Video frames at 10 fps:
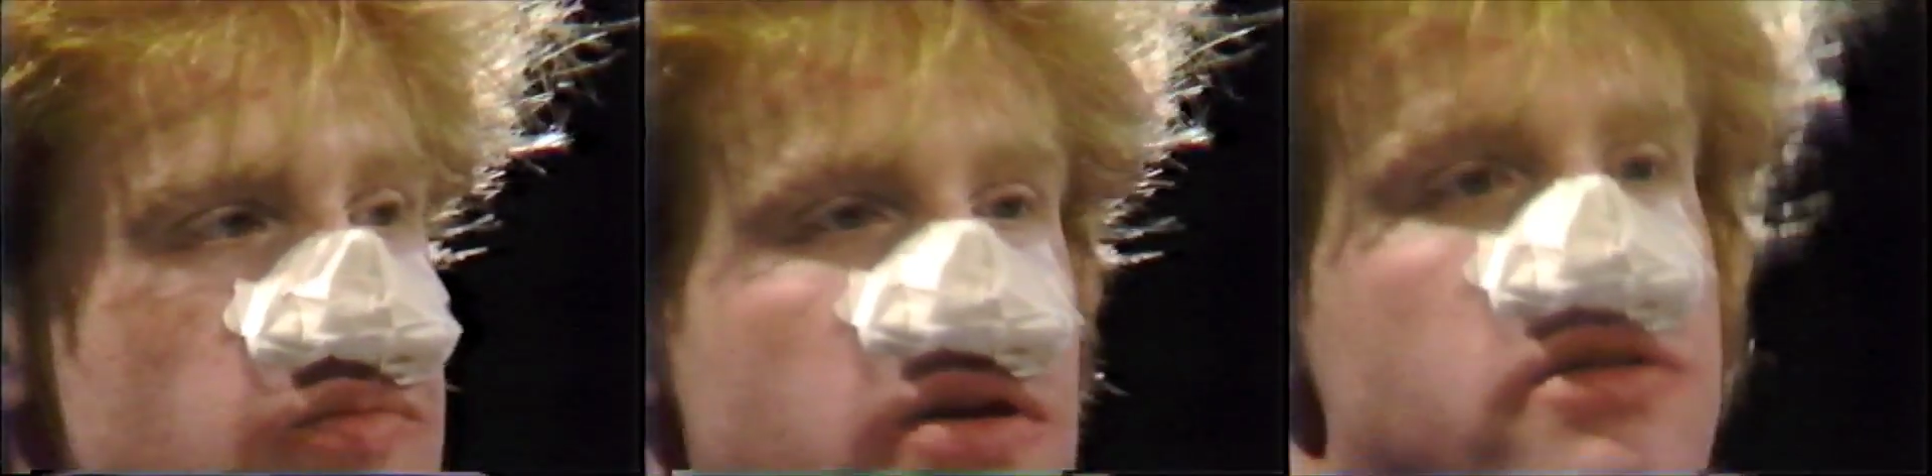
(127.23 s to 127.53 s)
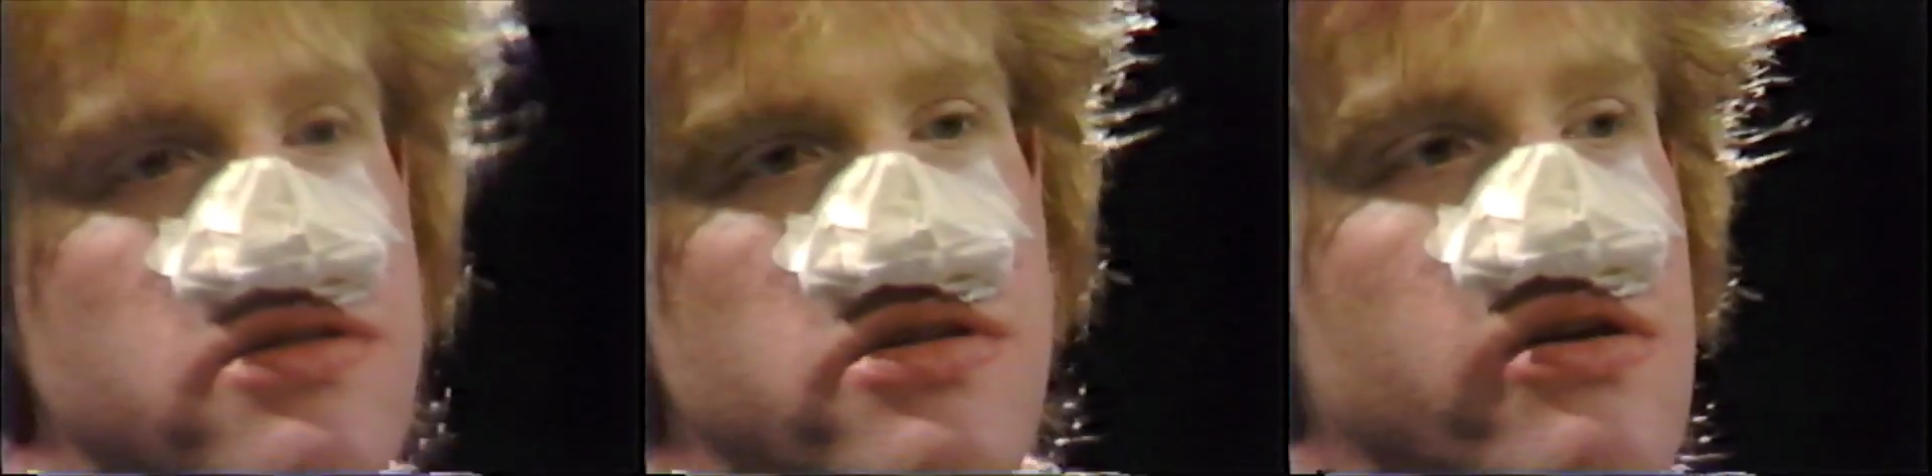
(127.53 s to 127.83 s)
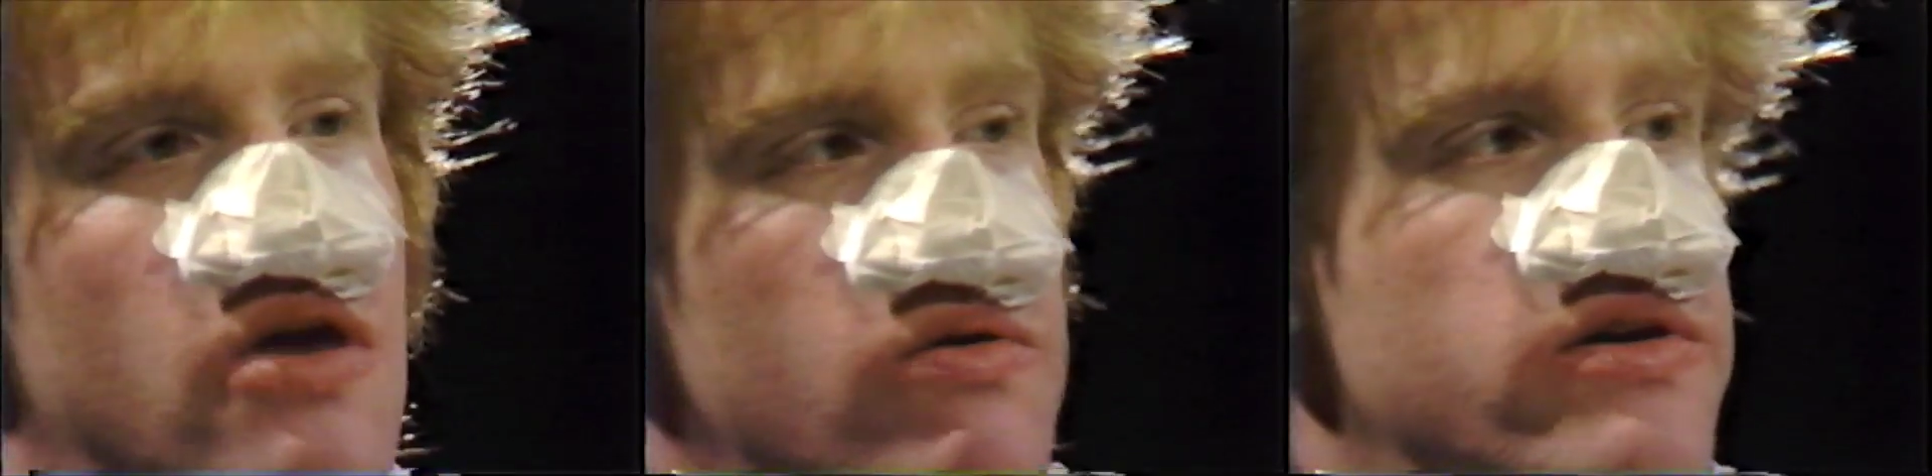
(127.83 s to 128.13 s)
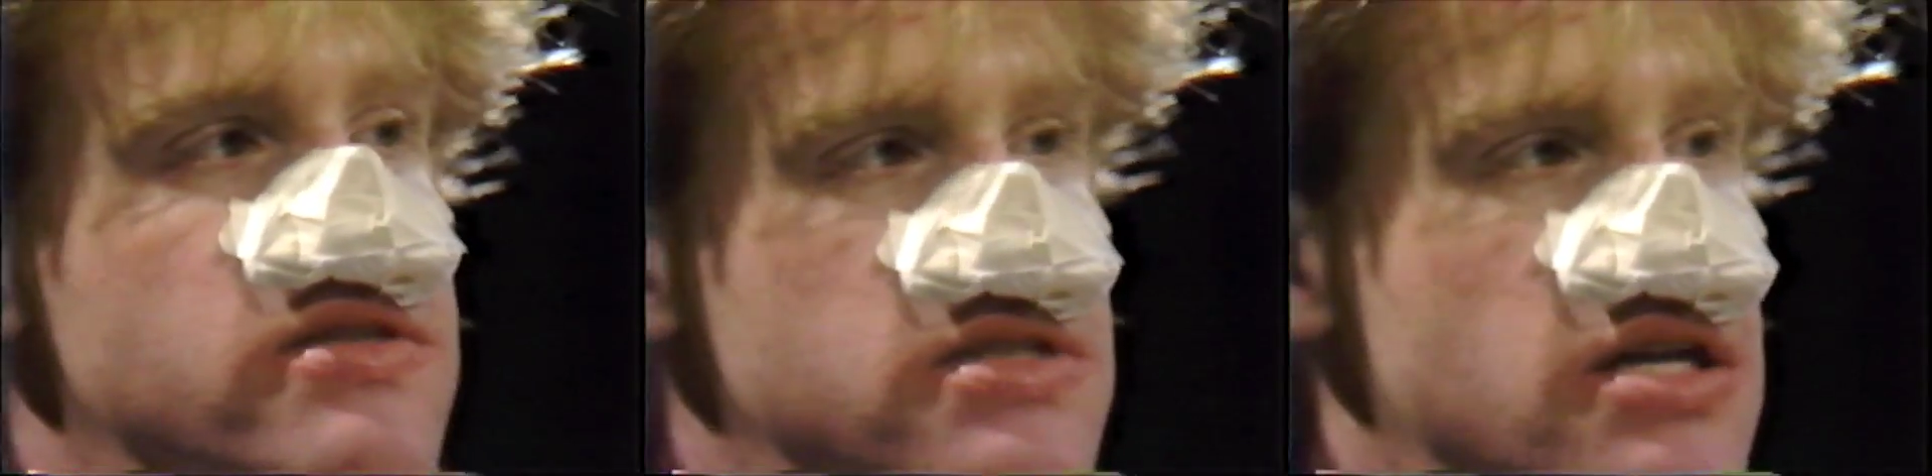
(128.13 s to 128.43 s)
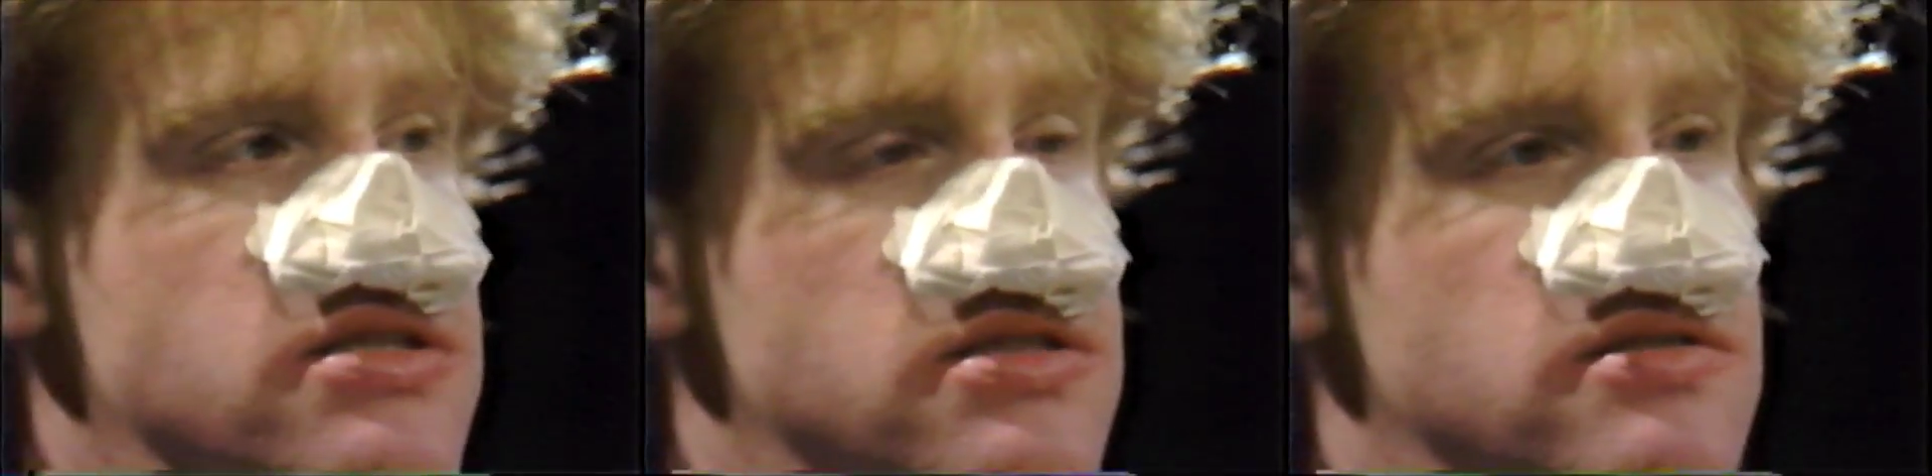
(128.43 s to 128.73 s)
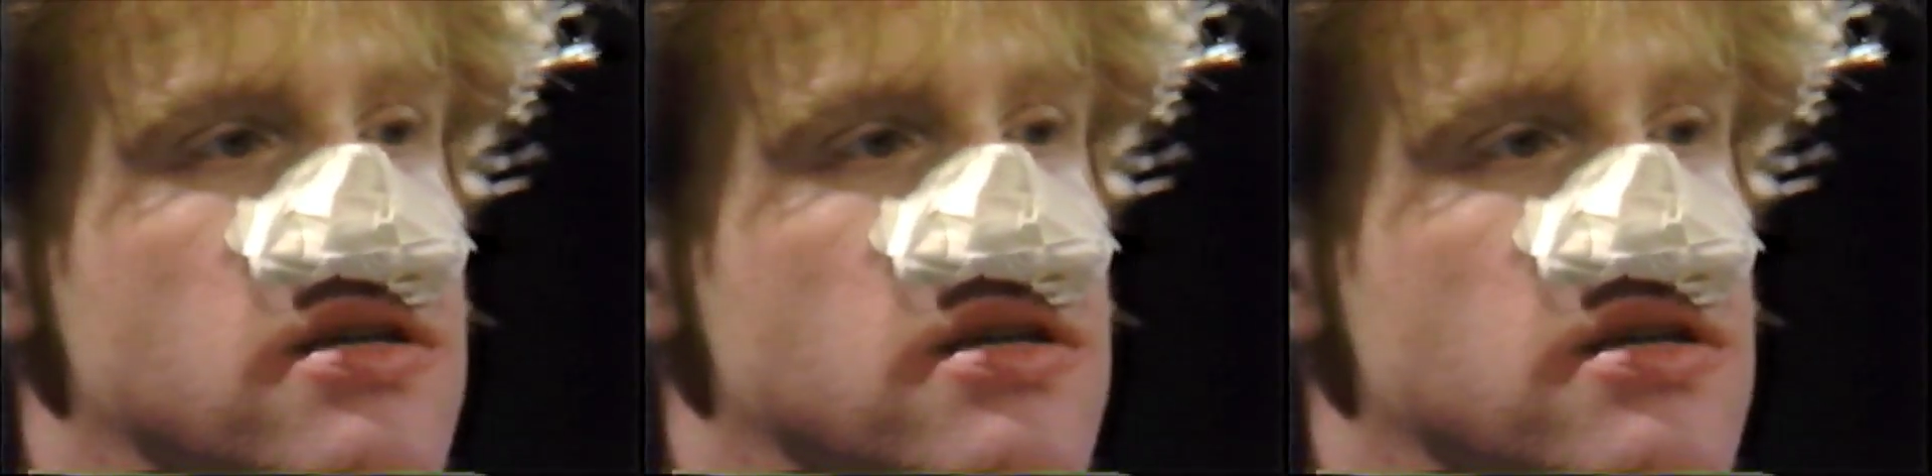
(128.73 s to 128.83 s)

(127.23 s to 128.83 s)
But there are no real stitches. It's